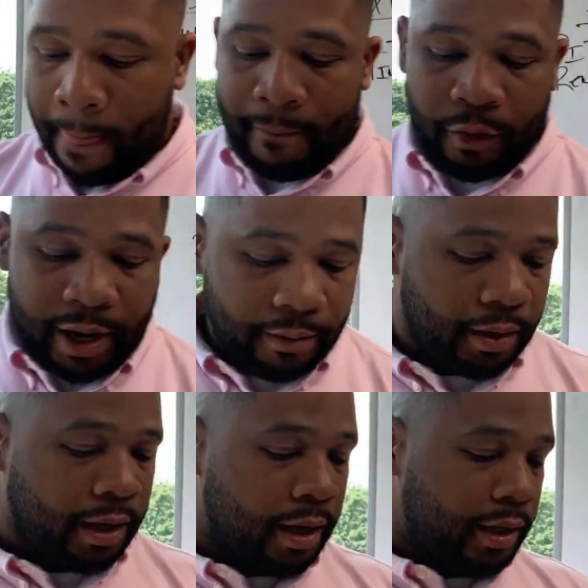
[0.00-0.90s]
right?
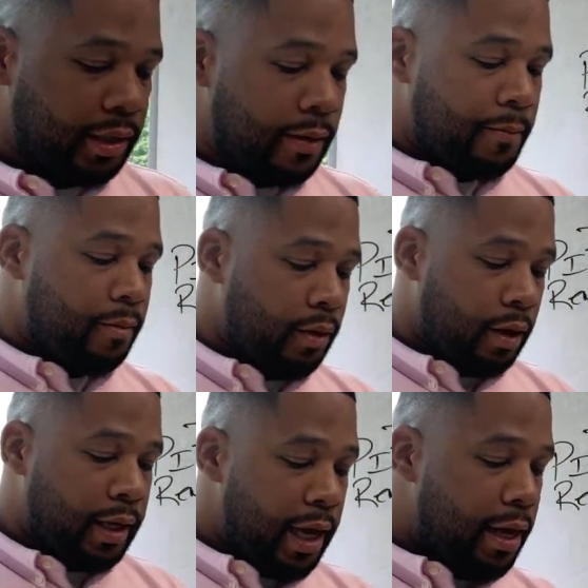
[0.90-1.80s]
Because
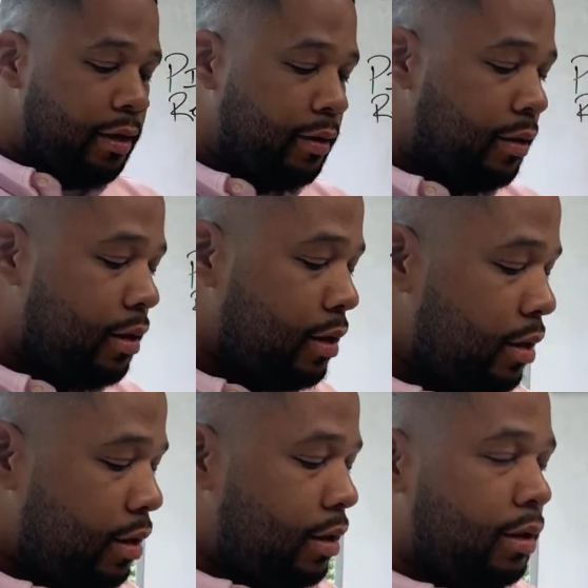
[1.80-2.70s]
again,
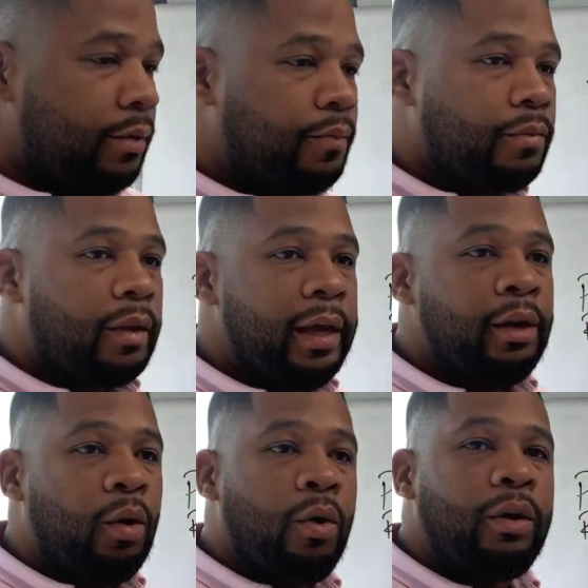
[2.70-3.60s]
in
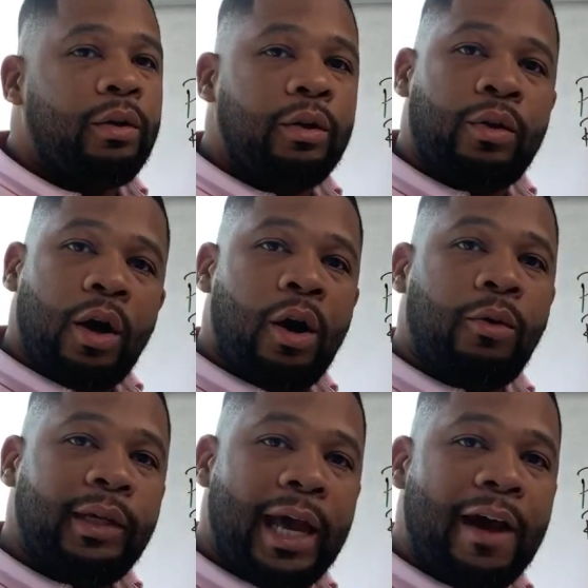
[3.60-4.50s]
order you can
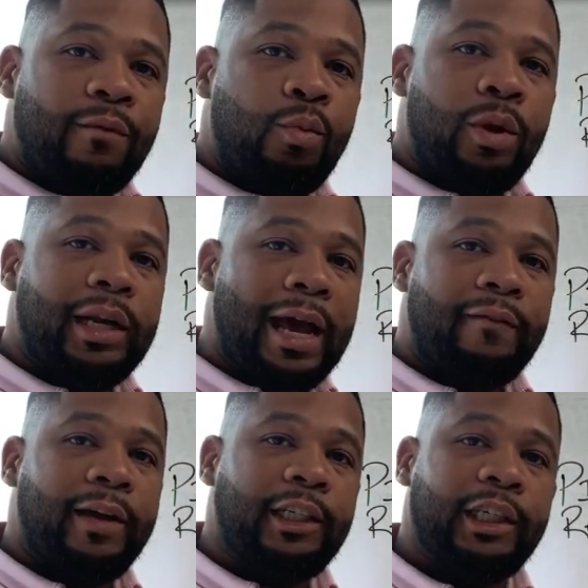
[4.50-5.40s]
only have one
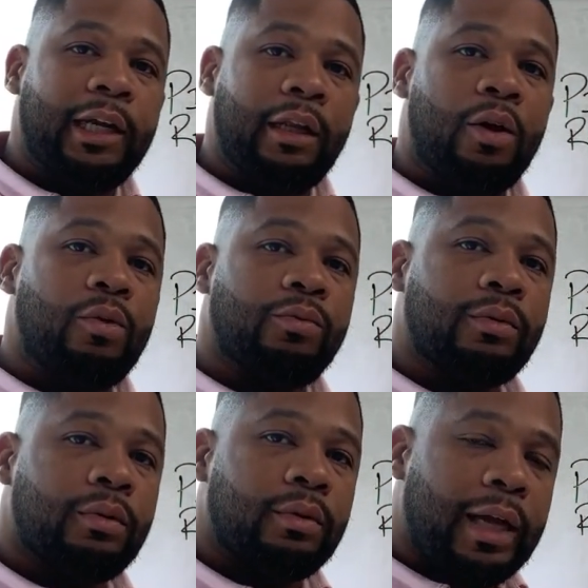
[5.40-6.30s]
FHA loan
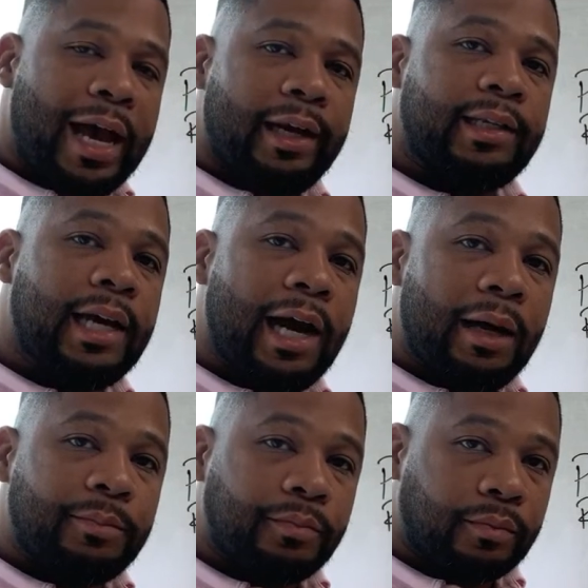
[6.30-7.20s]
at a time.
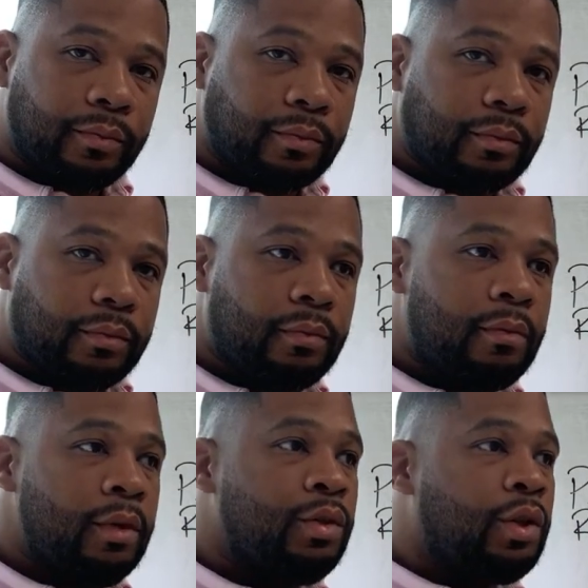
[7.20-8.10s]

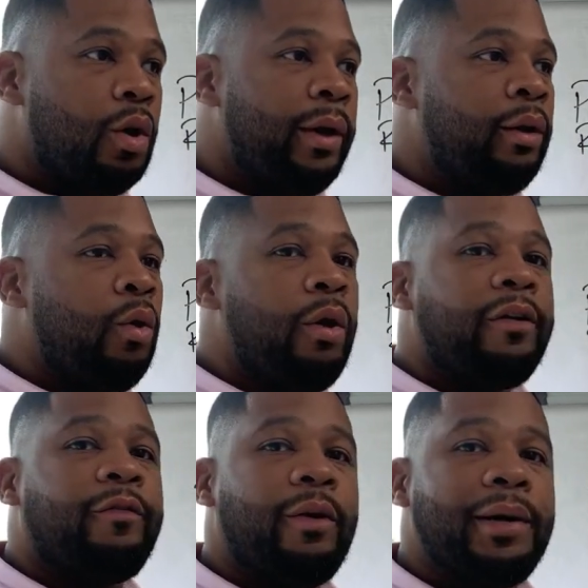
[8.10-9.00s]
So in order
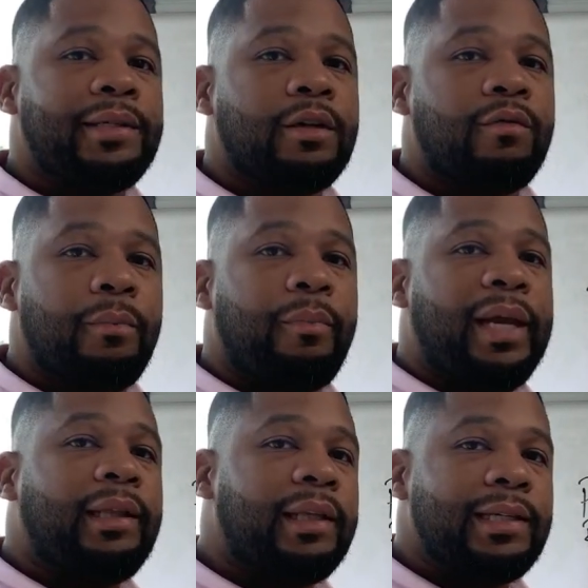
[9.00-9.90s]
for us to
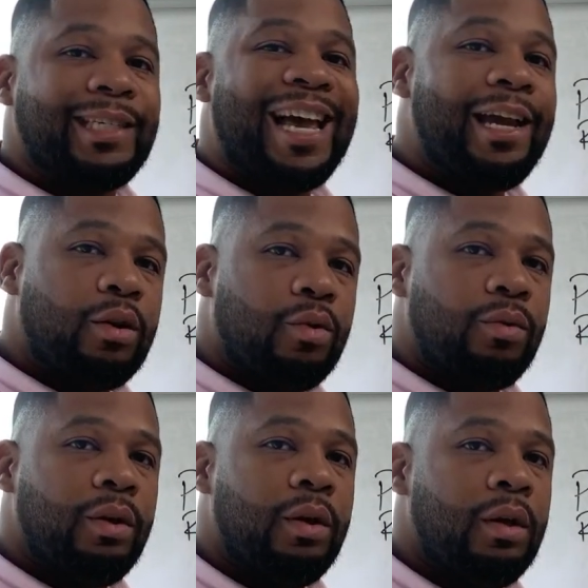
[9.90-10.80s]
repeat this
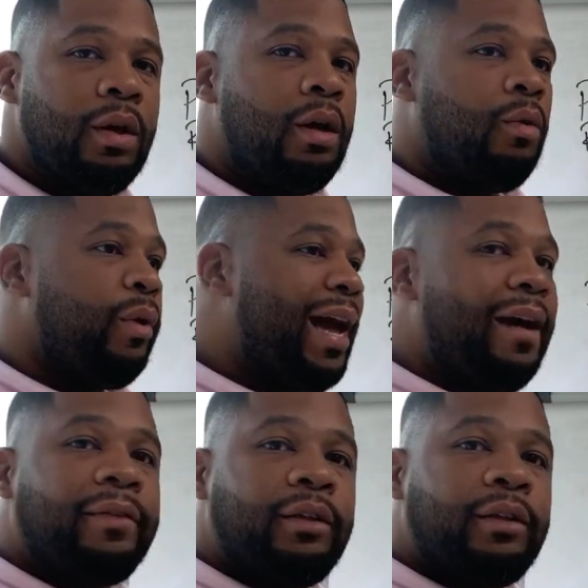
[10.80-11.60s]
cycle, we have to